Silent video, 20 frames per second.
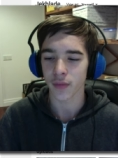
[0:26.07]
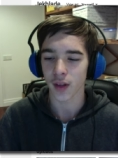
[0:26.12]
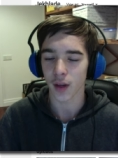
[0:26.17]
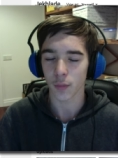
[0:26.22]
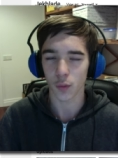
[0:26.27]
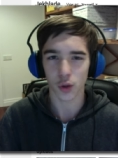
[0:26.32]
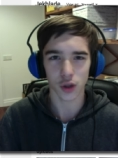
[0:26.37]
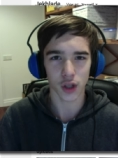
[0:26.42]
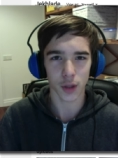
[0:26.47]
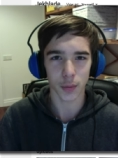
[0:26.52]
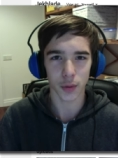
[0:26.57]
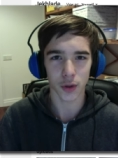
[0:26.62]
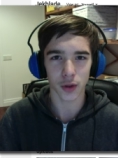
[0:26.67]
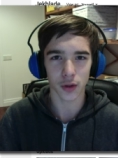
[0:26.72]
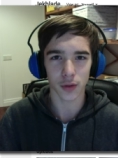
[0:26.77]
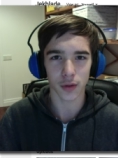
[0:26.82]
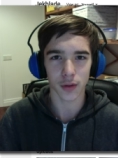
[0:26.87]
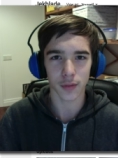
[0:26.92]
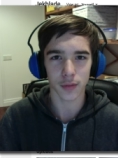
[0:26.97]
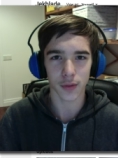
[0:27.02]
I'm going to
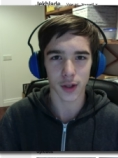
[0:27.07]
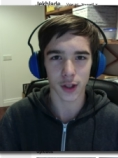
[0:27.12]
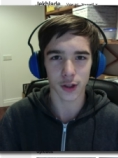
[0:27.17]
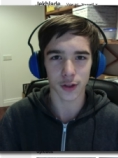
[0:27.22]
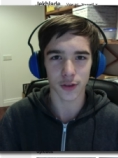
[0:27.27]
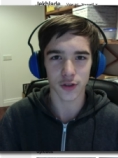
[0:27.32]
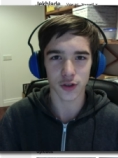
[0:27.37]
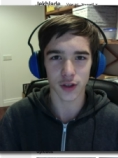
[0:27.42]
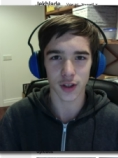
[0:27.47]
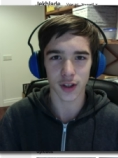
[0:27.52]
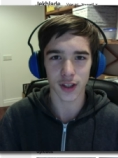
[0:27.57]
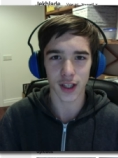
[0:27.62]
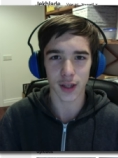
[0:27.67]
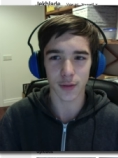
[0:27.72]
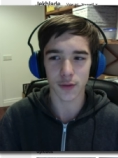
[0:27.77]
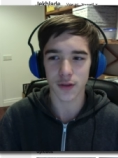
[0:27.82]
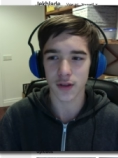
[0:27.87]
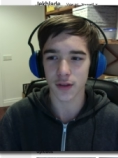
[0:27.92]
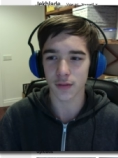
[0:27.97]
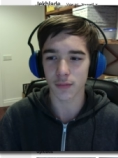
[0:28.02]
upload Minecraft Survival
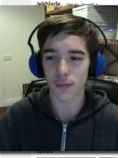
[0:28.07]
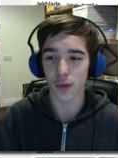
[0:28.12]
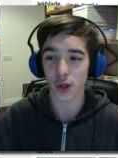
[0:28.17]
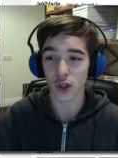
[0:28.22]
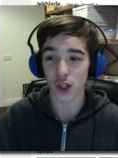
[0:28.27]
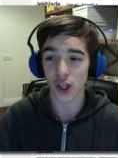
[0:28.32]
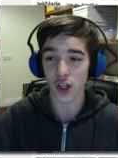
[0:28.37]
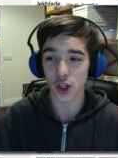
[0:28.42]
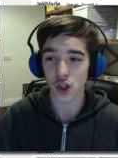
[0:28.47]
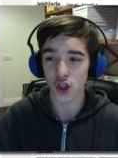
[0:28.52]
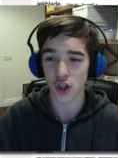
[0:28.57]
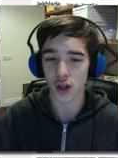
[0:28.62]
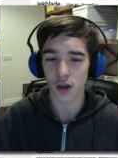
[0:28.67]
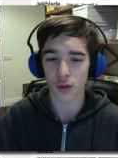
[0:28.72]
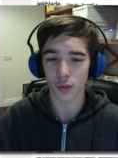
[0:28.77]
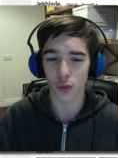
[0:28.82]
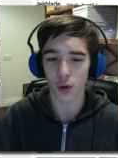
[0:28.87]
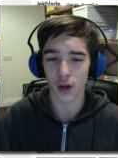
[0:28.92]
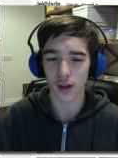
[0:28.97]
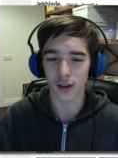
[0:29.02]
Games montage,
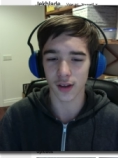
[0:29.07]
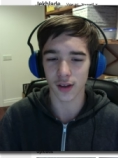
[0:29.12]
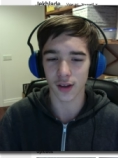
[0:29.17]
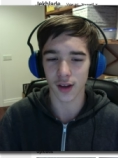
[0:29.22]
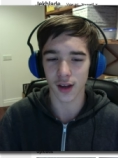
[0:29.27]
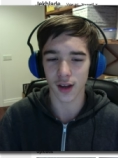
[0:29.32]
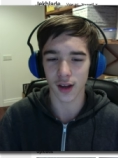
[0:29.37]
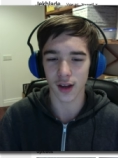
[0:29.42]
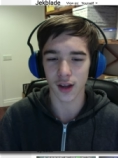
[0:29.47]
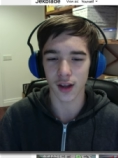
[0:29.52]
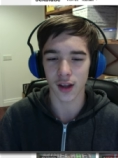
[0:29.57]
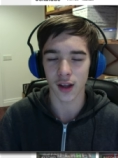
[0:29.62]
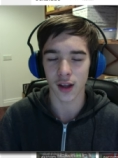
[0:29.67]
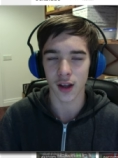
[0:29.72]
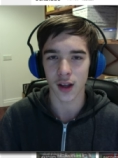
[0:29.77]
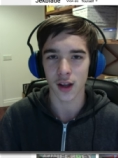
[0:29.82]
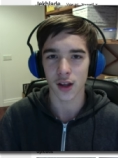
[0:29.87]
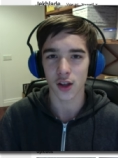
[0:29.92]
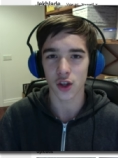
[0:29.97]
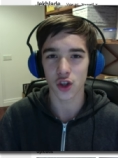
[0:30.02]
what I
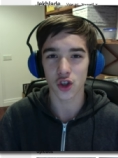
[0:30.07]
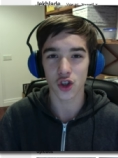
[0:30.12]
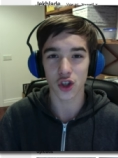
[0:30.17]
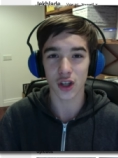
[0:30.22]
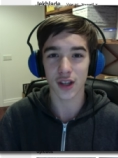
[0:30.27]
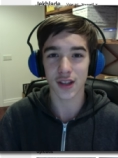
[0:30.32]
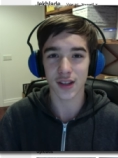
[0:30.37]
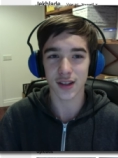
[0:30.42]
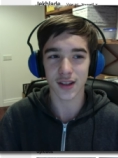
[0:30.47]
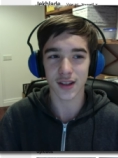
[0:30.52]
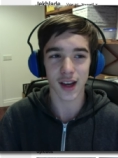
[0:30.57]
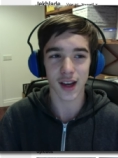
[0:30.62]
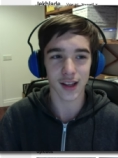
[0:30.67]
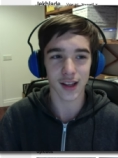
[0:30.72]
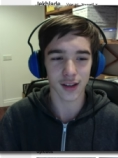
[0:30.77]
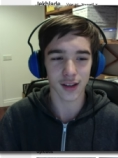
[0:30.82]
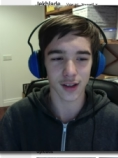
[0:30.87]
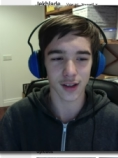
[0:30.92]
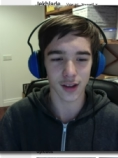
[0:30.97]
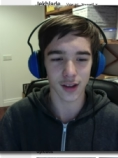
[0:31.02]
just
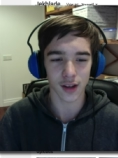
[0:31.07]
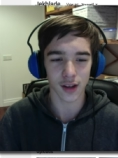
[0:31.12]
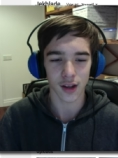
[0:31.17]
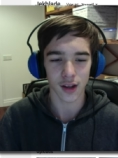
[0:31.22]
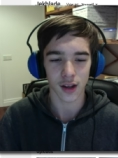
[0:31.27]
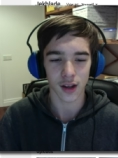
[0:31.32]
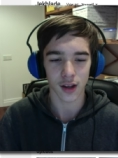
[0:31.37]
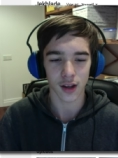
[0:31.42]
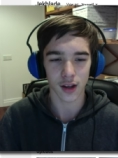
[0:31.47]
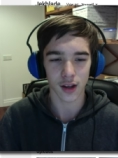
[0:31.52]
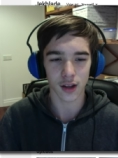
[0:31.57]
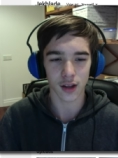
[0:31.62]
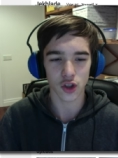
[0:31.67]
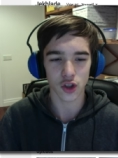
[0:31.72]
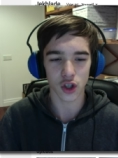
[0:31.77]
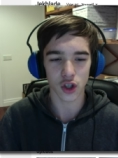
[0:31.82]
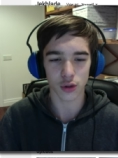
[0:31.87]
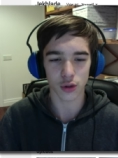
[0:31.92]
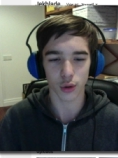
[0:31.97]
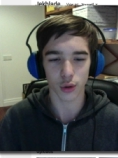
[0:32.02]
edited and
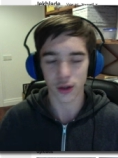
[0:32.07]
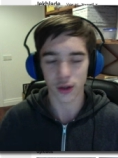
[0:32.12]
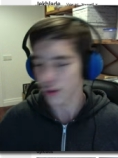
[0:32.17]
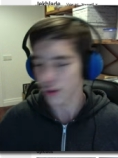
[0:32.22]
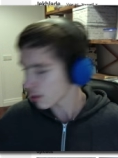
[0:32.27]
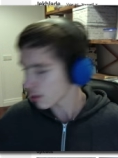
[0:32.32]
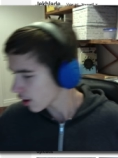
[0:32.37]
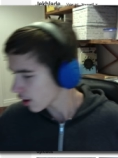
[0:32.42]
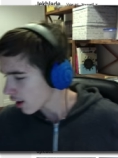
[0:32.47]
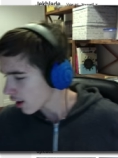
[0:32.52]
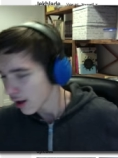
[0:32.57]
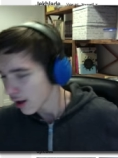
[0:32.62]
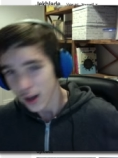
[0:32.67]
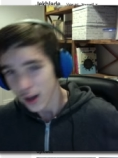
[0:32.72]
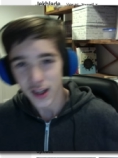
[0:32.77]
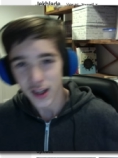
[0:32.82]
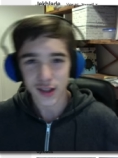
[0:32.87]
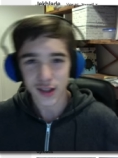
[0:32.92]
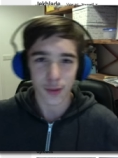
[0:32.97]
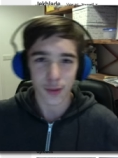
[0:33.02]
just rendered.
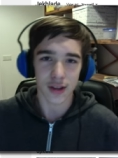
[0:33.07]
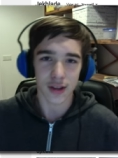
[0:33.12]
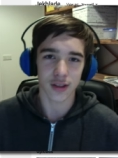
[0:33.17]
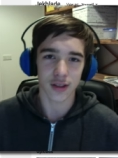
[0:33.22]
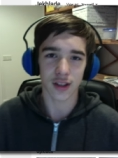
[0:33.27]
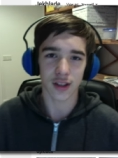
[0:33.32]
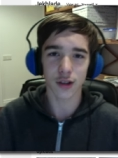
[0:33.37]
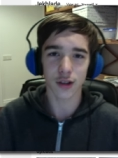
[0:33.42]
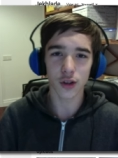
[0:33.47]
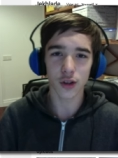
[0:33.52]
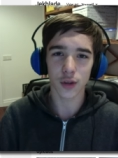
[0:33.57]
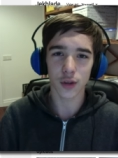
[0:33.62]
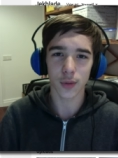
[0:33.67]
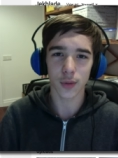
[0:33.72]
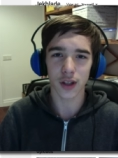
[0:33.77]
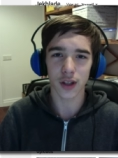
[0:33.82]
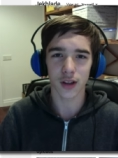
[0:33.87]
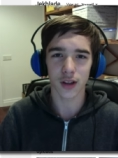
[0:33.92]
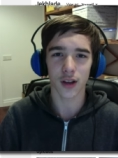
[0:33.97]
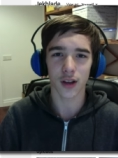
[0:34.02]
It's amazing. It took
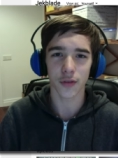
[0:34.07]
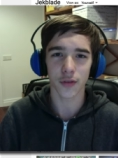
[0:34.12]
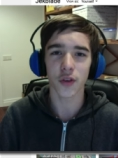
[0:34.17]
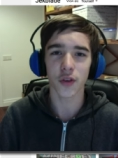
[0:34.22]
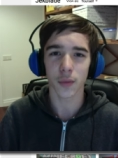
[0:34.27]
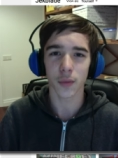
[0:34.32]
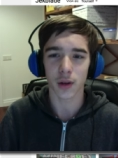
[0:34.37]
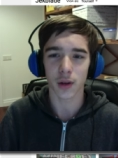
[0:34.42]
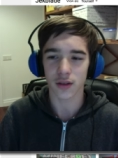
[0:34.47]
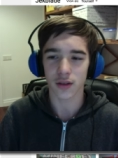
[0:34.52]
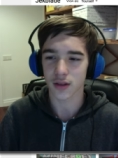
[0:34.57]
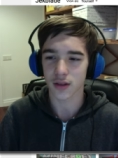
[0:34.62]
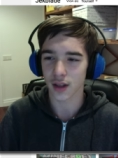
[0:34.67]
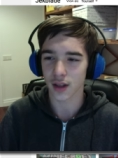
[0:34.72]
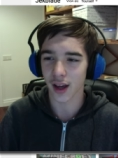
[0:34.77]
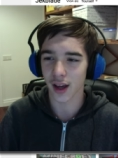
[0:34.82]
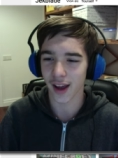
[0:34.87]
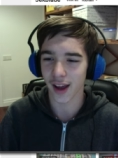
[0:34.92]
me a few months.